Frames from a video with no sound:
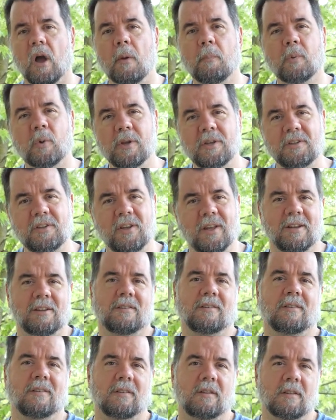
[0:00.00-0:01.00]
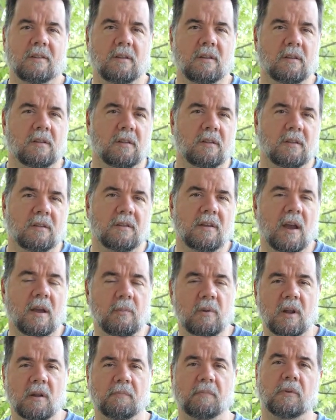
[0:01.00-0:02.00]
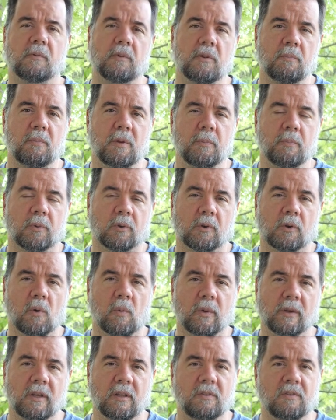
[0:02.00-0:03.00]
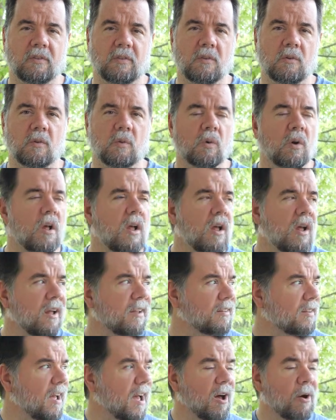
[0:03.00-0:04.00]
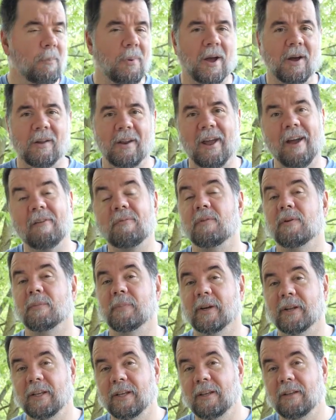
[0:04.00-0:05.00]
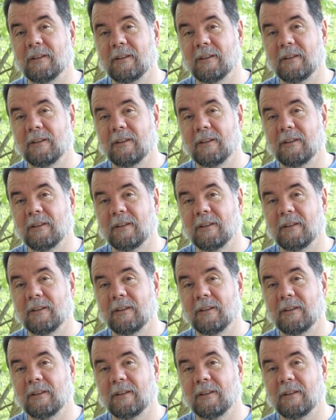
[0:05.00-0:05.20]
appreciate the time and effort that people are going into to help out everybody.